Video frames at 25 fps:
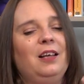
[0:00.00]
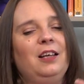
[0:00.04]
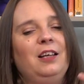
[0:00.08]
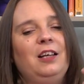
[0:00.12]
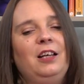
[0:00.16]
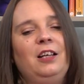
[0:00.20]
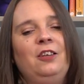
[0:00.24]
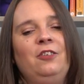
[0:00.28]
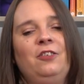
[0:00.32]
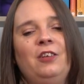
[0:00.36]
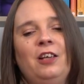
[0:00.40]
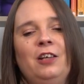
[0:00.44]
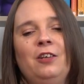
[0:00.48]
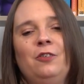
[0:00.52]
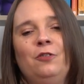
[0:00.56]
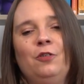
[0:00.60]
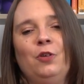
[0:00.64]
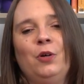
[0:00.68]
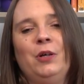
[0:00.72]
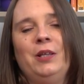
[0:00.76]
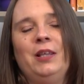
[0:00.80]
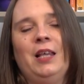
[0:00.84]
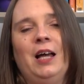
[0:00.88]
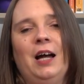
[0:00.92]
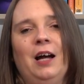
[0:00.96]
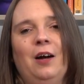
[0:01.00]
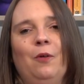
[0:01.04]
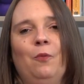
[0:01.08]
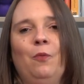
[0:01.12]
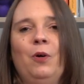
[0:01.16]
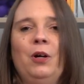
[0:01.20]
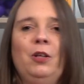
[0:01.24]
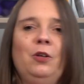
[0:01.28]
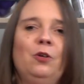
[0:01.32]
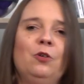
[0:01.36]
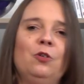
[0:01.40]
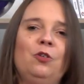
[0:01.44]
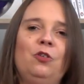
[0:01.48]
instead of doing that,
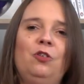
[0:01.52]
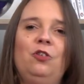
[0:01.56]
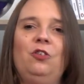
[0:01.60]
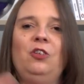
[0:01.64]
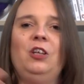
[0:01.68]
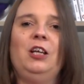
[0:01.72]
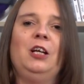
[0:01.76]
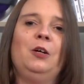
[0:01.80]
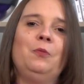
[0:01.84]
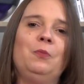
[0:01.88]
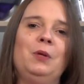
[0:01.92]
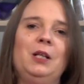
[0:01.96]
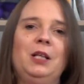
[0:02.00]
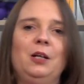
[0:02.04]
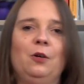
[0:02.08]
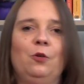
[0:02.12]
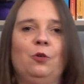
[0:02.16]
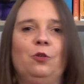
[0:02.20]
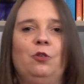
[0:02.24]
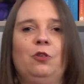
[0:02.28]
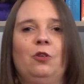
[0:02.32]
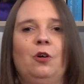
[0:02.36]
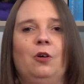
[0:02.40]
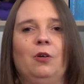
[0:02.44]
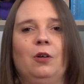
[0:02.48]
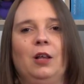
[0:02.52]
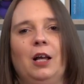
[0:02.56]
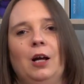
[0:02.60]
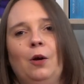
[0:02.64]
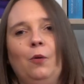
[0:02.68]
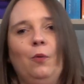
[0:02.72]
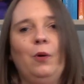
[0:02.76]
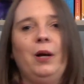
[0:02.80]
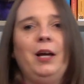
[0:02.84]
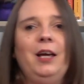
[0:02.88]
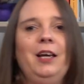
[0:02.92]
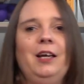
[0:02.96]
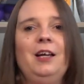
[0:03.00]
why not sing them a little song like,
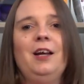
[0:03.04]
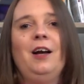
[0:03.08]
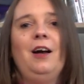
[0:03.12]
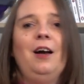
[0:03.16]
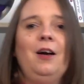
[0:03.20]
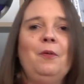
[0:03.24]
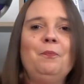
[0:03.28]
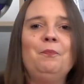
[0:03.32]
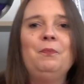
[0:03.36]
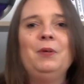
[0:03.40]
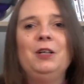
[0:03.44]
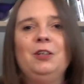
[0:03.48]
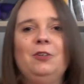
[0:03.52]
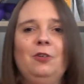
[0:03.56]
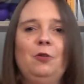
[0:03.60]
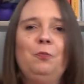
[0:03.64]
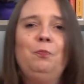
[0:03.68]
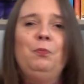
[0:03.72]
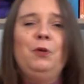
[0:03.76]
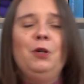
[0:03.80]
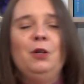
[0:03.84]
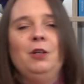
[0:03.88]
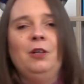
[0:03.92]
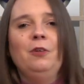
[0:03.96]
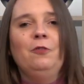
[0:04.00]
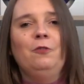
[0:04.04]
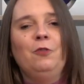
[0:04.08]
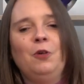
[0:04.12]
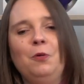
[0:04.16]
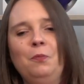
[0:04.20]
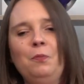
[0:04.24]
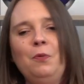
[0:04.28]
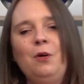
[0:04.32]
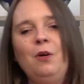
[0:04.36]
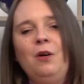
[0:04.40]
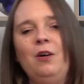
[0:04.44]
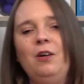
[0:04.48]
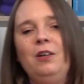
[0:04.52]
wake up, it's a beautiful
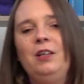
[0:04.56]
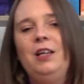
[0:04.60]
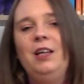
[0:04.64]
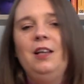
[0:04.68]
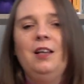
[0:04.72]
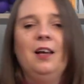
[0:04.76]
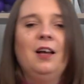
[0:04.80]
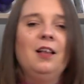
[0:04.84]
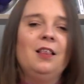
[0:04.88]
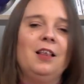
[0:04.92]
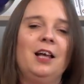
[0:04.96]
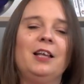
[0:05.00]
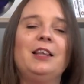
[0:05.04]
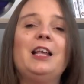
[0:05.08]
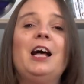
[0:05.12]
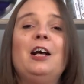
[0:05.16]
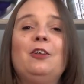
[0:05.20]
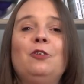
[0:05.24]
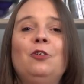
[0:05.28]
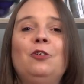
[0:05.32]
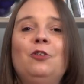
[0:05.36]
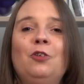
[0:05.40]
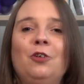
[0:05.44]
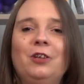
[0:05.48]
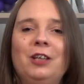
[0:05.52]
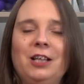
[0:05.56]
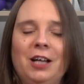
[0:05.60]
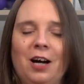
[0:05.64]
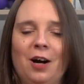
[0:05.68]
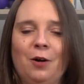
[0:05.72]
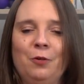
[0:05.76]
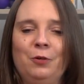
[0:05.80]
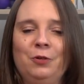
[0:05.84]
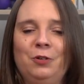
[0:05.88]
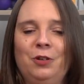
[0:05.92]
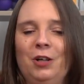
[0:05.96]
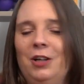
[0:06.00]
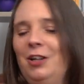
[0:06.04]
morning. Like that's the sort of thing I
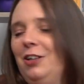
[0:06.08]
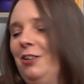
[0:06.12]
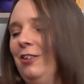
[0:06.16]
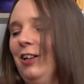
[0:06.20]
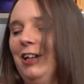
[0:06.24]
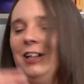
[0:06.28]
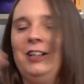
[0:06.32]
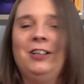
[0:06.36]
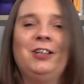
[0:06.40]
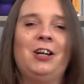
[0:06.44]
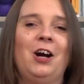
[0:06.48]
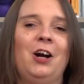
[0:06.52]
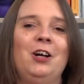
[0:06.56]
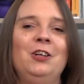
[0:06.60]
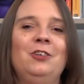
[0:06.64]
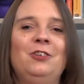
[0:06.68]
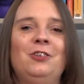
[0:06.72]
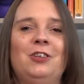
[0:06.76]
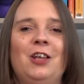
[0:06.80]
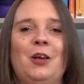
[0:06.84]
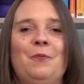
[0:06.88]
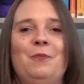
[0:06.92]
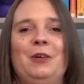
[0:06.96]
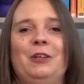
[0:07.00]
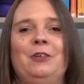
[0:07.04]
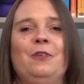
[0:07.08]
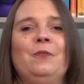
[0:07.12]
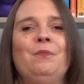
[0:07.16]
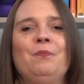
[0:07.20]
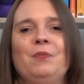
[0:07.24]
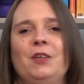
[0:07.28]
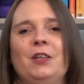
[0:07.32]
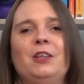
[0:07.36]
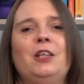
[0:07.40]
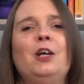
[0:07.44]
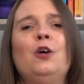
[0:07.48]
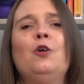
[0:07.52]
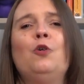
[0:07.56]
would do, like go into their bed.
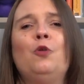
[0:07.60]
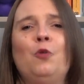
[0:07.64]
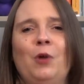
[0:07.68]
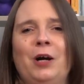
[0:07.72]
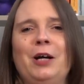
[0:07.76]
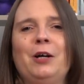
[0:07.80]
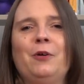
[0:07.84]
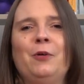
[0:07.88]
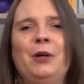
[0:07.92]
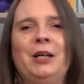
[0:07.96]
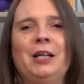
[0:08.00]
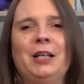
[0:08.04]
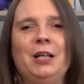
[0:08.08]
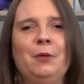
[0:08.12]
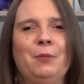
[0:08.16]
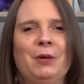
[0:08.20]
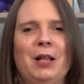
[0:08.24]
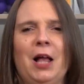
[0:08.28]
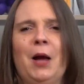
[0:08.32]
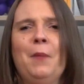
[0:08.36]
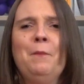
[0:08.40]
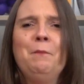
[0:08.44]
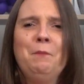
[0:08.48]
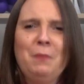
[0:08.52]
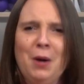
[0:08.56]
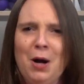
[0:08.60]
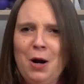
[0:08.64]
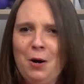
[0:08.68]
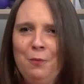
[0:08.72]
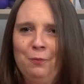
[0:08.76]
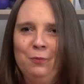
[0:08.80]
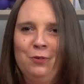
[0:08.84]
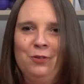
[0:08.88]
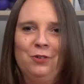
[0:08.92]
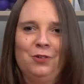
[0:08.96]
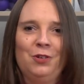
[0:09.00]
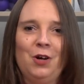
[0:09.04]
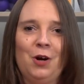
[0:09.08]
They'll quite quickly be like,
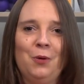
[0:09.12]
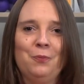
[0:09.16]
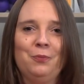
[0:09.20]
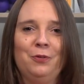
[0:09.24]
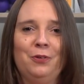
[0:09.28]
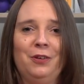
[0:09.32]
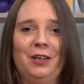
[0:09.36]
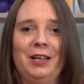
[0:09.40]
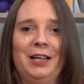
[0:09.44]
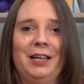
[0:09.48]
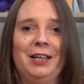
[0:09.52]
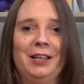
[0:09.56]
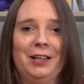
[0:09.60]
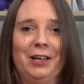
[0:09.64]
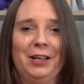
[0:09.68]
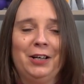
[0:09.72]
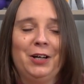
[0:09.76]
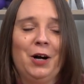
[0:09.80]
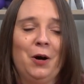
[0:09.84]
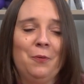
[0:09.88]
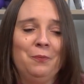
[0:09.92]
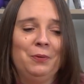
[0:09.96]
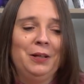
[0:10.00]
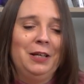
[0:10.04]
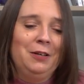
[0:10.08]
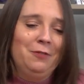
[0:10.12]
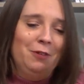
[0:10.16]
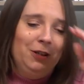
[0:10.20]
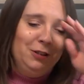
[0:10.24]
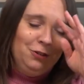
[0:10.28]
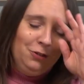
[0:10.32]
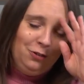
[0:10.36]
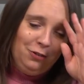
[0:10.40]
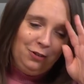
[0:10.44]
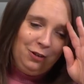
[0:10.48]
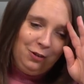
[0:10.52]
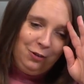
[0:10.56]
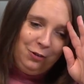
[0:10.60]
Mum, stop singing. I can't believe I
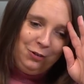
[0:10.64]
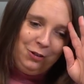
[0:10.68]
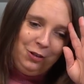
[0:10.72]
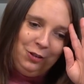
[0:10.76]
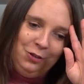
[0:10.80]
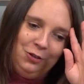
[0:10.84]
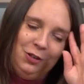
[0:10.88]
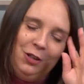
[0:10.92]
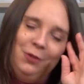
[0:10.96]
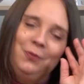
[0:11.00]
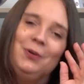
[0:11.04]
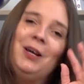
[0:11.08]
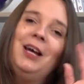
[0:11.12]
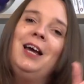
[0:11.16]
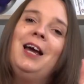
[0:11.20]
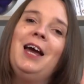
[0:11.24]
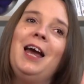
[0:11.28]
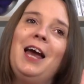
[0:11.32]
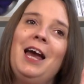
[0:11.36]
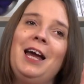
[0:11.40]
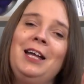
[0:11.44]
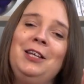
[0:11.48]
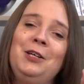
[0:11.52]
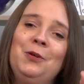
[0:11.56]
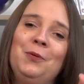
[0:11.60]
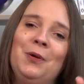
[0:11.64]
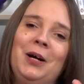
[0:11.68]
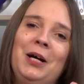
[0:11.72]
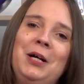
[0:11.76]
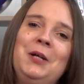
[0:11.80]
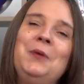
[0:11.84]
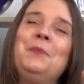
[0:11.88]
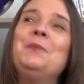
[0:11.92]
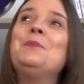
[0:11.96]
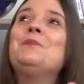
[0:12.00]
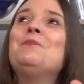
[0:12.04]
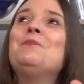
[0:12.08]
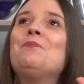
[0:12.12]
just sung on YouTube.
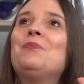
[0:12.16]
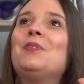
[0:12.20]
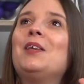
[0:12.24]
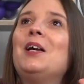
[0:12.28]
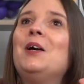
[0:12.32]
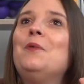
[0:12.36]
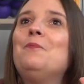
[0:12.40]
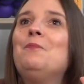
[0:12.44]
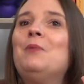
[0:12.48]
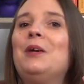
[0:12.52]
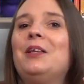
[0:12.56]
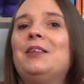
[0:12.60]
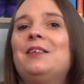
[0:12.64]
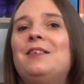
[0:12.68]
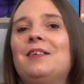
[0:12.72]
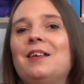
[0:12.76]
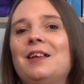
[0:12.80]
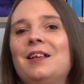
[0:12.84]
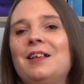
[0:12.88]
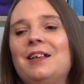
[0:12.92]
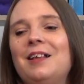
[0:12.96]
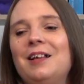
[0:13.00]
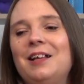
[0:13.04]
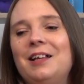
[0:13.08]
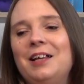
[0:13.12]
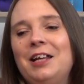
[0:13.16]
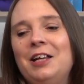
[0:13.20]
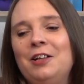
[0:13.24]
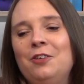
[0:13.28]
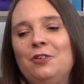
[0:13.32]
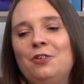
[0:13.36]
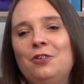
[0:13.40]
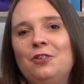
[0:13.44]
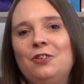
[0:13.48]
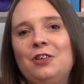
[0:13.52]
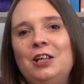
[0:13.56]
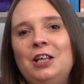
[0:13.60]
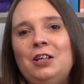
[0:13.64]
Anyway, but
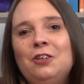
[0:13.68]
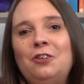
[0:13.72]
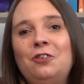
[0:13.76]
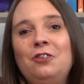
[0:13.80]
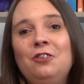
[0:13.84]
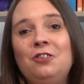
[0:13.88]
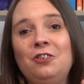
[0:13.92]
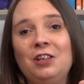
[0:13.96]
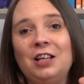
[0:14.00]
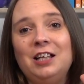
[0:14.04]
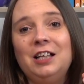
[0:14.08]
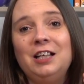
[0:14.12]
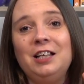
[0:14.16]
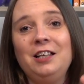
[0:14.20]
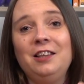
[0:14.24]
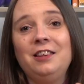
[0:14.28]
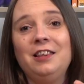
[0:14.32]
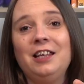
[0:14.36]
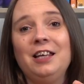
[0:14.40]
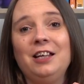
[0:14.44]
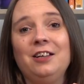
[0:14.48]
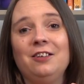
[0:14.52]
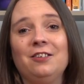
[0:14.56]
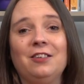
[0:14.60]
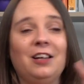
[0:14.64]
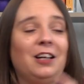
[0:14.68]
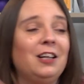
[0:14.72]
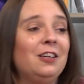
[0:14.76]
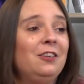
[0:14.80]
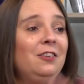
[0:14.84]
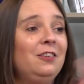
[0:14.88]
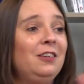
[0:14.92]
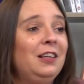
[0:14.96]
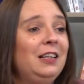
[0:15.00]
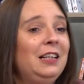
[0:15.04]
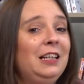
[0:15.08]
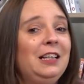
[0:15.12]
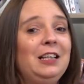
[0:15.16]
it's these silly things like a
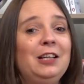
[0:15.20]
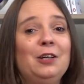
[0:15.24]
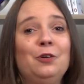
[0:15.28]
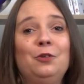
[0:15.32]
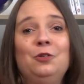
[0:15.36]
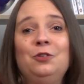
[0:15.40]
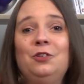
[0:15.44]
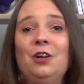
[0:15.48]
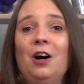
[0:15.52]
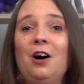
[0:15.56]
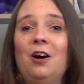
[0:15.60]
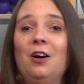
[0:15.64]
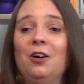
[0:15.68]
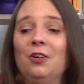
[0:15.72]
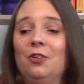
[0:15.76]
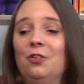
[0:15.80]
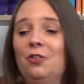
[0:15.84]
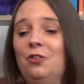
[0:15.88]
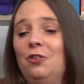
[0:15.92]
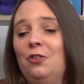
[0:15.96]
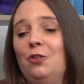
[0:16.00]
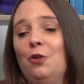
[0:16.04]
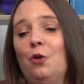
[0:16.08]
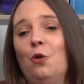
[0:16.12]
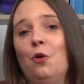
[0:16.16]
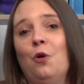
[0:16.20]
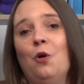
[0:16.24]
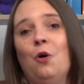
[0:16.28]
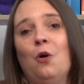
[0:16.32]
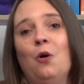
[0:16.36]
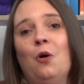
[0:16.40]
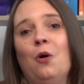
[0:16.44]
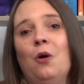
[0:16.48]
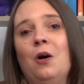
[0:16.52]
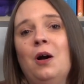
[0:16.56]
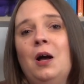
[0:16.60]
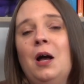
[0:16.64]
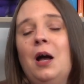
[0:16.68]
silly little dance
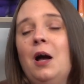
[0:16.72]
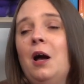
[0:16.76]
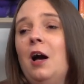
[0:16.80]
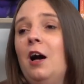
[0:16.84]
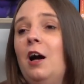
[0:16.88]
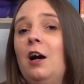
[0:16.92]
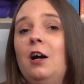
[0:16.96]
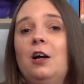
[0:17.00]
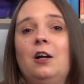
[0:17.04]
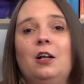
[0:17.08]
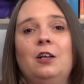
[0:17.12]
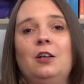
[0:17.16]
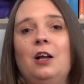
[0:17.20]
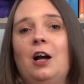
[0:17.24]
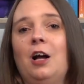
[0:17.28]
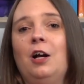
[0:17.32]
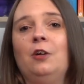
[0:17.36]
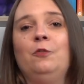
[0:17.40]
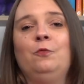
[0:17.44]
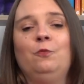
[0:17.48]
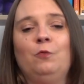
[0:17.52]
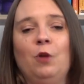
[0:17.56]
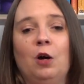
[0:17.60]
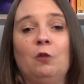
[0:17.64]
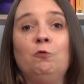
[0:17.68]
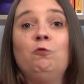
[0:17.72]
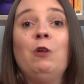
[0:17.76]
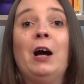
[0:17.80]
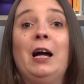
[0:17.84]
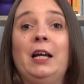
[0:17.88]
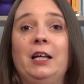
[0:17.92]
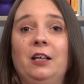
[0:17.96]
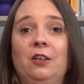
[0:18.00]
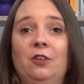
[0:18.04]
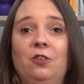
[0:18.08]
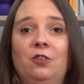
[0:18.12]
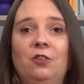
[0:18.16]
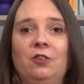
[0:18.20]
or a
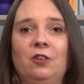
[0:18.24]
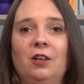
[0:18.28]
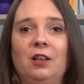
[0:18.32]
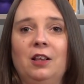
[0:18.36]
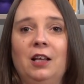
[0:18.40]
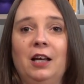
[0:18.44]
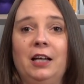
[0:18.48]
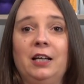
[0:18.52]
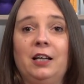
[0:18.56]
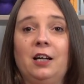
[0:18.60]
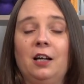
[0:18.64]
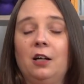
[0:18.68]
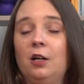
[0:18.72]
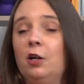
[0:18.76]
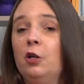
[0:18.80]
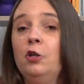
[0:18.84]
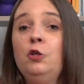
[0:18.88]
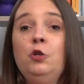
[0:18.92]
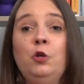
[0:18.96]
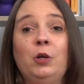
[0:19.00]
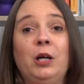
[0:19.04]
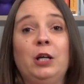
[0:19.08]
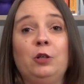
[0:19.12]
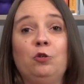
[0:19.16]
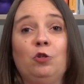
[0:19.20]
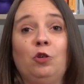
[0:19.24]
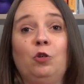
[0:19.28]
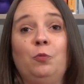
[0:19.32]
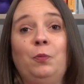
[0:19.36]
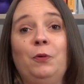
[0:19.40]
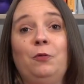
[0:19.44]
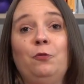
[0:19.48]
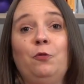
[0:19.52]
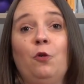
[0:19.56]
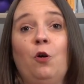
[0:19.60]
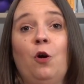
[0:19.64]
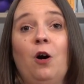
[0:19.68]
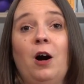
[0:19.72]
race. Like, can you get dressed
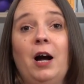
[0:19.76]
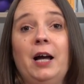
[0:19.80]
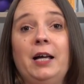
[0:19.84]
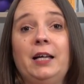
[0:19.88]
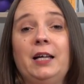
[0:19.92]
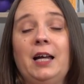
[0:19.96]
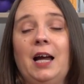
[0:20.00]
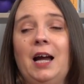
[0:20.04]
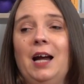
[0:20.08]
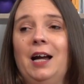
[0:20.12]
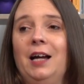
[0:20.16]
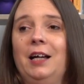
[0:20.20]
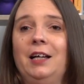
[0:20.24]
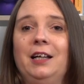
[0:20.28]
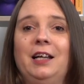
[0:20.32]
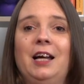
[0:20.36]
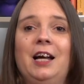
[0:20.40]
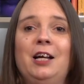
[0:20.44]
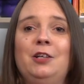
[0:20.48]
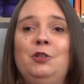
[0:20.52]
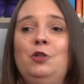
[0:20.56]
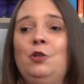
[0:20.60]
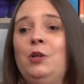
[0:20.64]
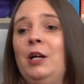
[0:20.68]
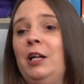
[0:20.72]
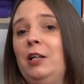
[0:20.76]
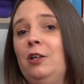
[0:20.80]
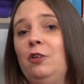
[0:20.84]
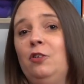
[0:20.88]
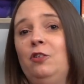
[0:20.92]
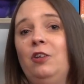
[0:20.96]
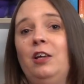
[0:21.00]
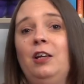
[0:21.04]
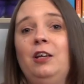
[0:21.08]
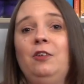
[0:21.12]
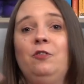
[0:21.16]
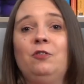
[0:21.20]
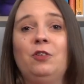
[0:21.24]
before I can? Can you get your
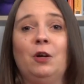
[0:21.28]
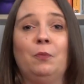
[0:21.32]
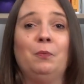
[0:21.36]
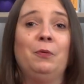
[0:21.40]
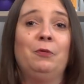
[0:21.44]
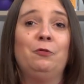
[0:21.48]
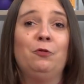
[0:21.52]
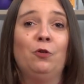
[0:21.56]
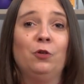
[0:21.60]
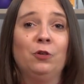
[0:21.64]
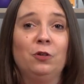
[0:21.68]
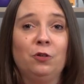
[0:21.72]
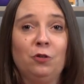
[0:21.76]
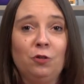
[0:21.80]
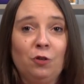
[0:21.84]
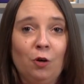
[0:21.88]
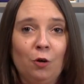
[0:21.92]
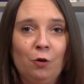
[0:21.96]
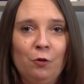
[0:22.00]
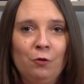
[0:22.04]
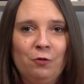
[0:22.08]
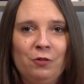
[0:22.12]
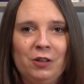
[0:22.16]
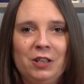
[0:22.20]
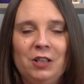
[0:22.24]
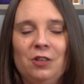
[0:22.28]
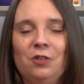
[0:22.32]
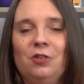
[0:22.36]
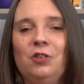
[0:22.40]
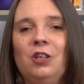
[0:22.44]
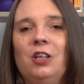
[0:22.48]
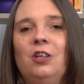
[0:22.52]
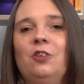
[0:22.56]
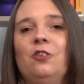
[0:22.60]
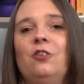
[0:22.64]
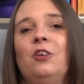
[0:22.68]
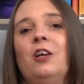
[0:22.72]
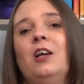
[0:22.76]
teeth done before the song
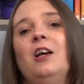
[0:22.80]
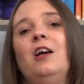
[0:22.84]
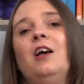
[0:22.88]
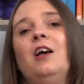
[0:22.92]
finishes?